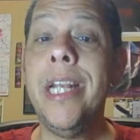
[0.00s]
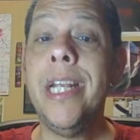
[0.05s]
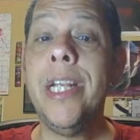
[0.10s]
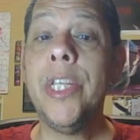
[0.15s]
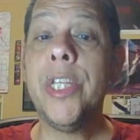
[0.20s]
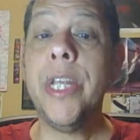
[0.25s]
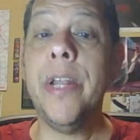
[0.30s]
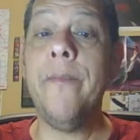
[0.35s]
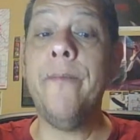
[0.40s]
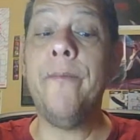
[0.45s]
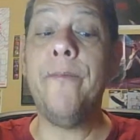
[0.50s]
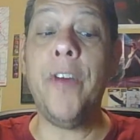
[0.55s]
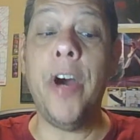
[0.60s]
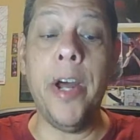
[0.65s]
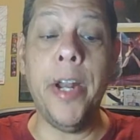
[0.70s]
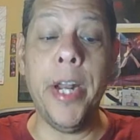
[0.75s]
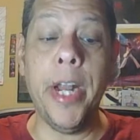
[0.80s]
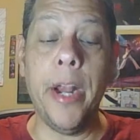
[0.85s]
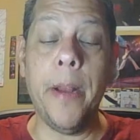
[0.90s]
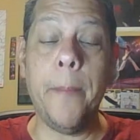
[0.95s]

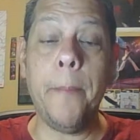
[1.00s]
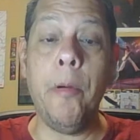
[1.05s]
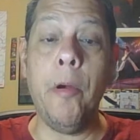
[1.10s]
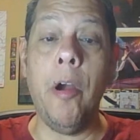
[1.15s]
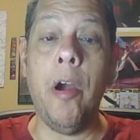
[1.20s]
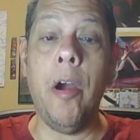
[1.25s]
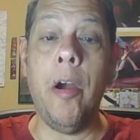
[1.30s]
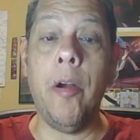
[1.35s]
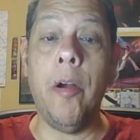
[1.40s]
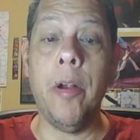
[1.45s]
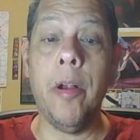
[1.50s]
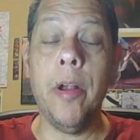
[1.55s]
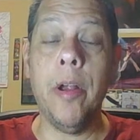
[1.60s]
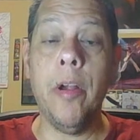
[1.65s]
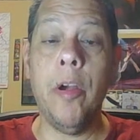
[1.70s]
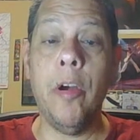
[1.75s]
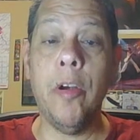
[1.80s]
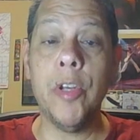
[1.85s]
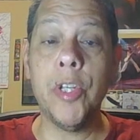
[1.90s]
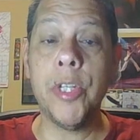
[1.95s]
symphonic prog
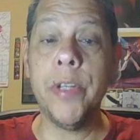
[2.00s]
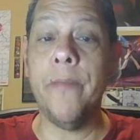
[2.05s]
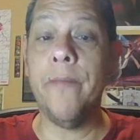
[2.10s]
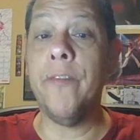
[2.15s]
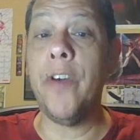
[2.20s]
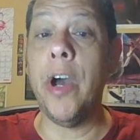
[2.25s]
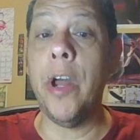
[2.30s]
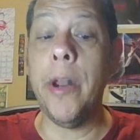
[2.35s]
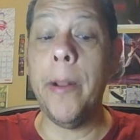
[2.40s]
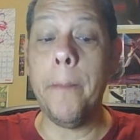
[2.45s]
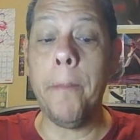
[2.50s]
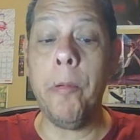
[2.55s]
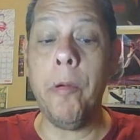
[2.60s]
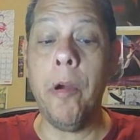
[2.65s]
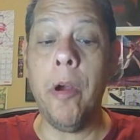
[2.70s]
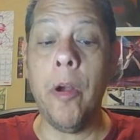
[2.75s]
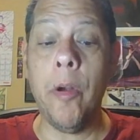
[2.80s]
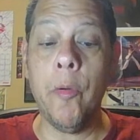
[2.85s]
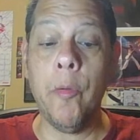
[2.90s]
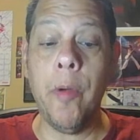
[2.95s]
or symphonic
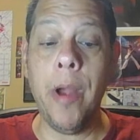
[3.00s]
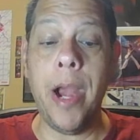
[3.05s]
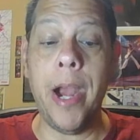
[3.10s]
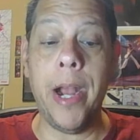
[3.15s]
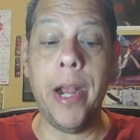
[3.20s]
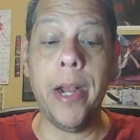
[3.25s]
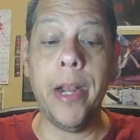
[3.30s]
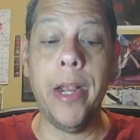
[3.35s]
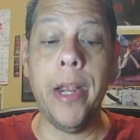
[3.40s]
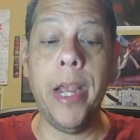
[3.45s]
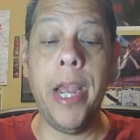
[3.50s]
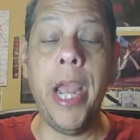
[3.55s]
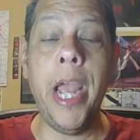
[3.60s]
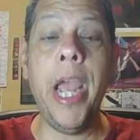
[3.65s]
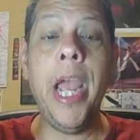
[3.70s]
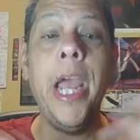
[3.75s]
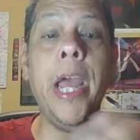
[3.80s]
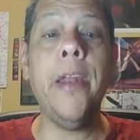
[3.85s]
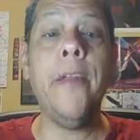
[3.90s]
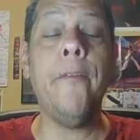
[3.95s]
prog rock
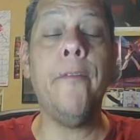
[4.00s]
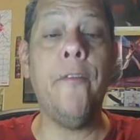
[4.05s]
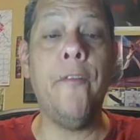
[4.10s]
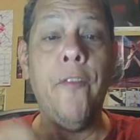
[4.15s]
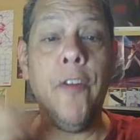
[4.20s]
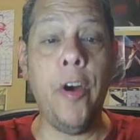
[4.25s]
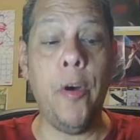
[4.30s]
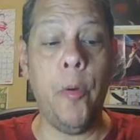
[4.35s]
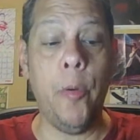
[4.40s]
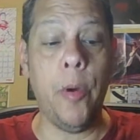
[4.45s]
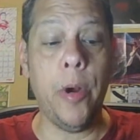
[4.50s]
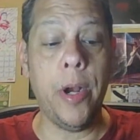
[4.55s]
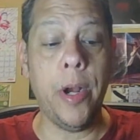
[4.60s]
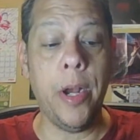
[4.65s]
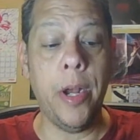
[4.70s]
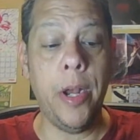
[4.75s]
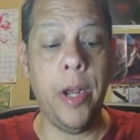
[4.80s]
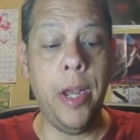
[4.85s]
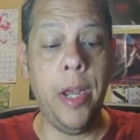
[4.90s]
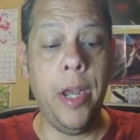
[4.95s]
and folk.
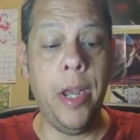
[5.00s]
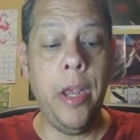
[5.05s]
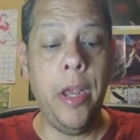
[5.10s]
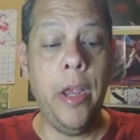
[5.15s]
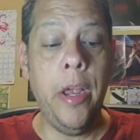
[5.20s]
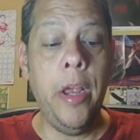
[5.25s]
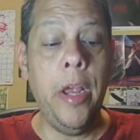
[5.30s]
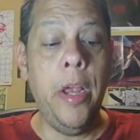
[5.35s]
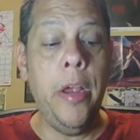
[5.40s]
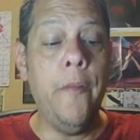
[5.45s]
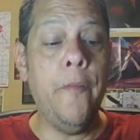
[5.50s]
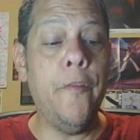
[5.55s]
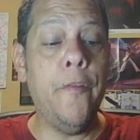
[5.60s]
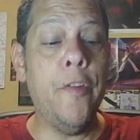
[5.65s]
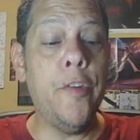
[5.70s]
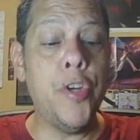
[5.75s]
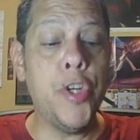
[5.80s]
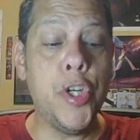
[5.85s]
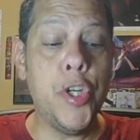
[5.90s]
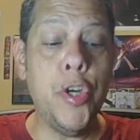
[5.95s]

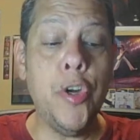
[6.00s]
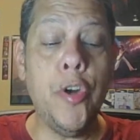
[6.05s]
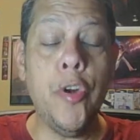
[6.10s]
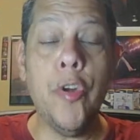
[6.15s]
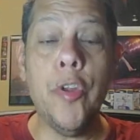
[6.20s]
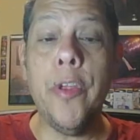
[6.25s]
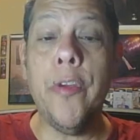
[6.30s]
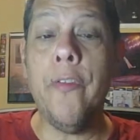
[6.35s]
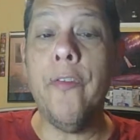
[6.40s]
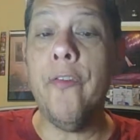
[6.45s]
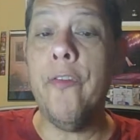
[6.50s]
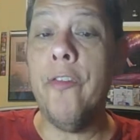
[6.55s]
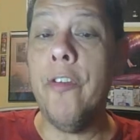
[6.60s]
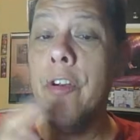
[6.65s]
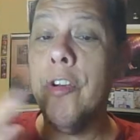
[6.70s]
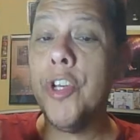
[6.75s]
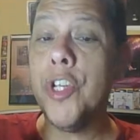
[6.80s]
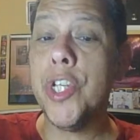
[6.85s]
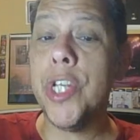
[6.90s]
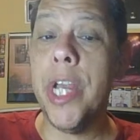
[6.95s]
For sure, the
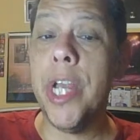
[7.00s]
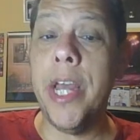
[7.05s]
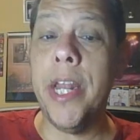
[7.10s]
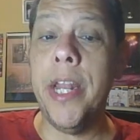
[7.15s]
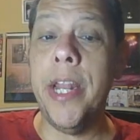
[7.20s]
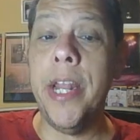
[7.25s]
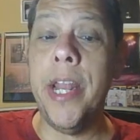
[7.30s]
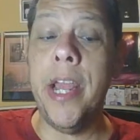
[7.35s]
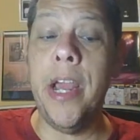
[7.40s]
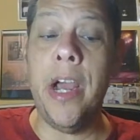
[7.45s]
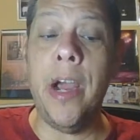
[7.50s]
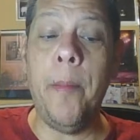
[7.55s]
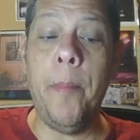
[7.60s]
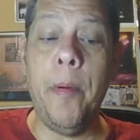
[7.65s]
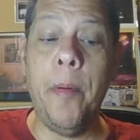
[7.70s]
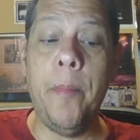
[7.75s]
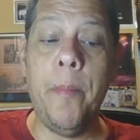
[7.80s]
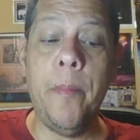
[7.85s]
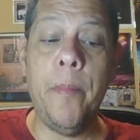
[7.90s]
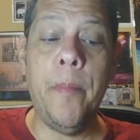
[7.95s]
first side of the
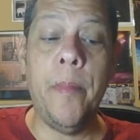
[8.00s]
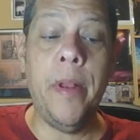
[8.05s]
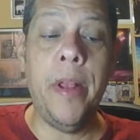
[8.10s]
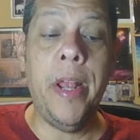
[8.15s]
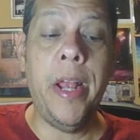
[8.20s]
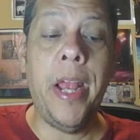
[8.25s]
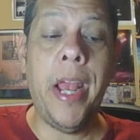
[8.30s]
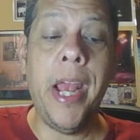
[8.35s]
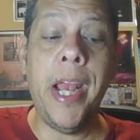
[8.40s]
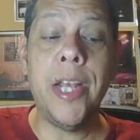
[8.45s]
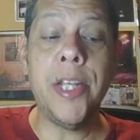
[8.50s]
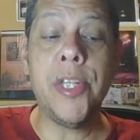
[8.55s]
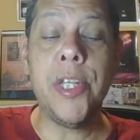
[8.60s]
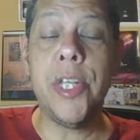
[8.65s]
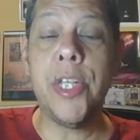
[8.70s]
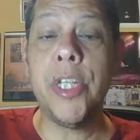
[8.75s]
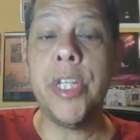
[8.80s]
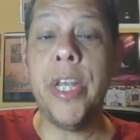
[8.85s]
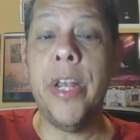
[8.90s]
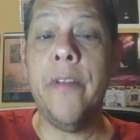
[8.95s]
album has
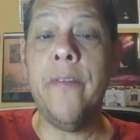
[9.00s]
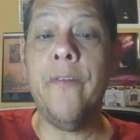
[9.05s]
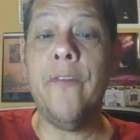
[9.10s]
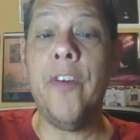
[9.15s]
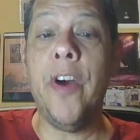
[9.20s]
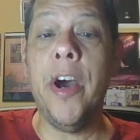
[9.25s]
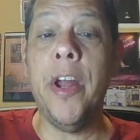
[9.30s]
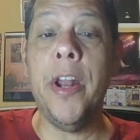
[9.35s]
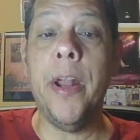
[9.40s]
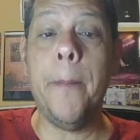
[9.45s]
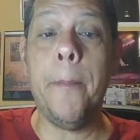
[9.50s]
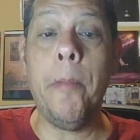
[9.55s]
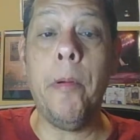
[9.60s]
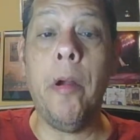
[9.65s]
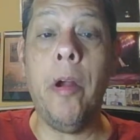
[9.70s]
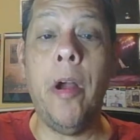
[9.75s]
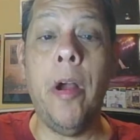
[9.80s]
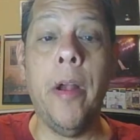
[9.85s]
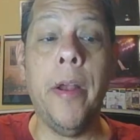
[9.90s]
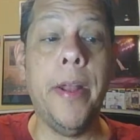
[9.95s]
a symphonic
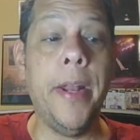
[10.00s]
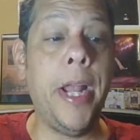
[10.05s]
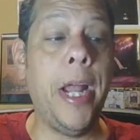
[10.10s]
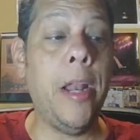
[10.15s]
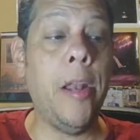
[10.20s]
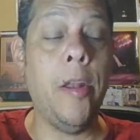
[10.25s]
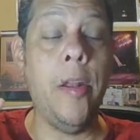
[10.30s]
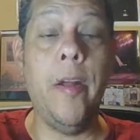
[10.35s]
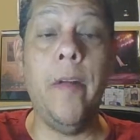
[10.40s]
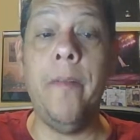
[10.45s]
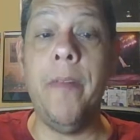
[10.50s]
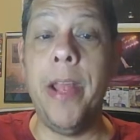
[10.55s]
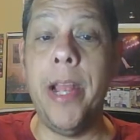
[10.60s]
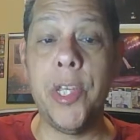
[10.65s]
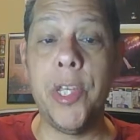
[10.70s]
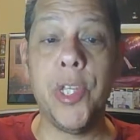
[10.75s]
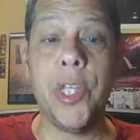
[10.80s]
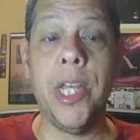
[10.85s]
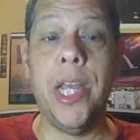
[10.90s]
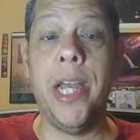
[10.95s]
prog, and I love
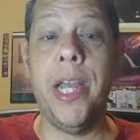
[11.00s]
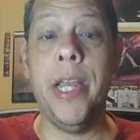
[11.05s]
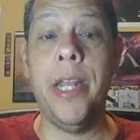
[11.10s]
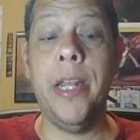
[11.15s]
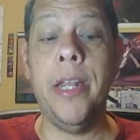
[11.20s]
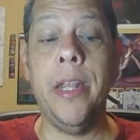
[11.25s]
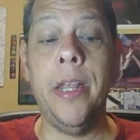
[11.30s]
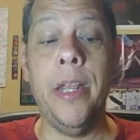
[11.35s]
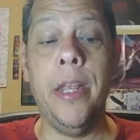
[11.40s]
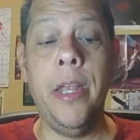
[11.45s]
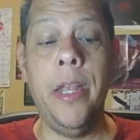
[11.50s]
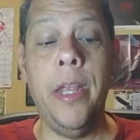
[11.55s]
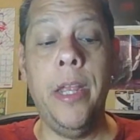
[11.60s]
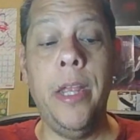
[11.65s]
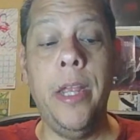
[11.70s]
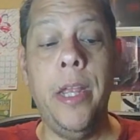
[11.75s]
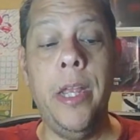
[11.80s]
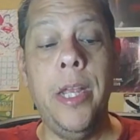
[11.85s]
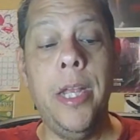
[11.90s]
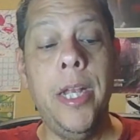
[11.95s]
that side.
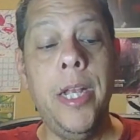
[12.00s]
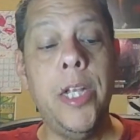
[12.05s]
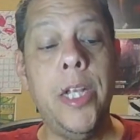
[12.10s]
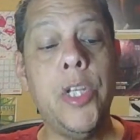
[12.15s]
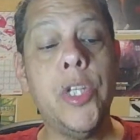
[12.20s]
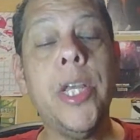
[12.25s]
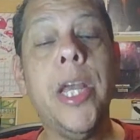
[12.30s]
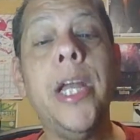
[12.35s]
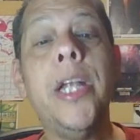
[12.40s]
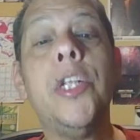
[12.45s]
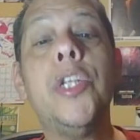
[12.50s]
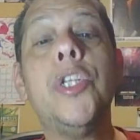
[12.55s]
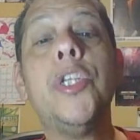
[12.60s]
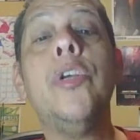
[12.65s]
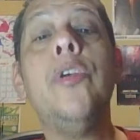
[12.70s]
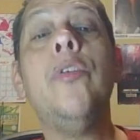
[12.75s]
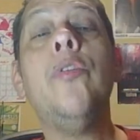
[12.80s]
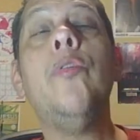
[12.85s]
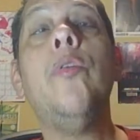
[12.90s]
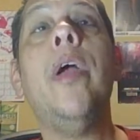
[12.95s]
Side
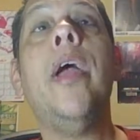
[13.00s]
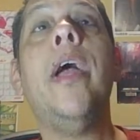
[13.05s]
two